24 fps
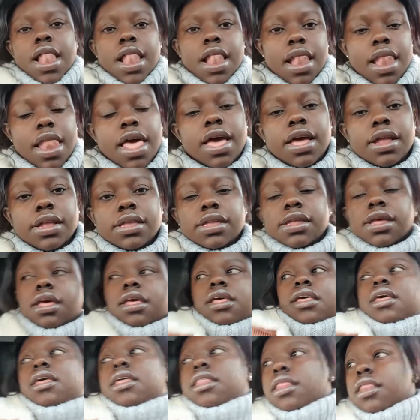Let
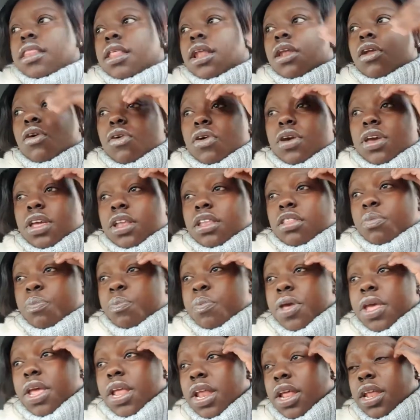the little kids
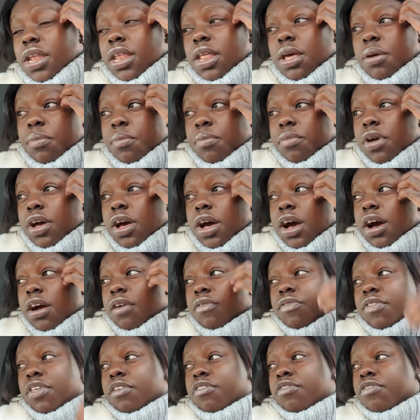be. Let them
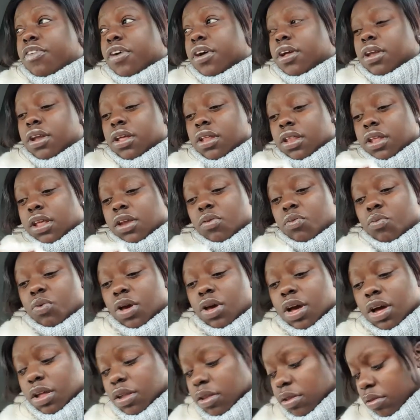have their fun. And then we
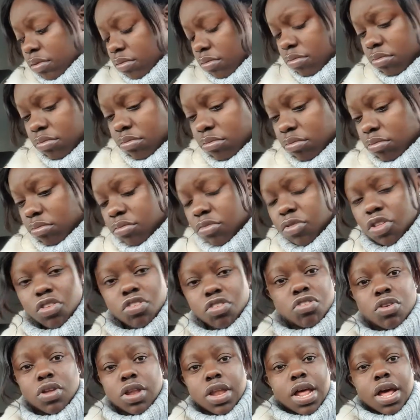can
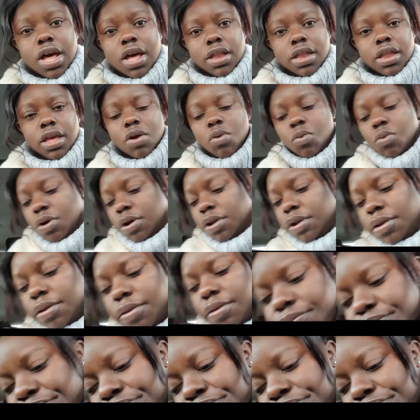sort that in year one.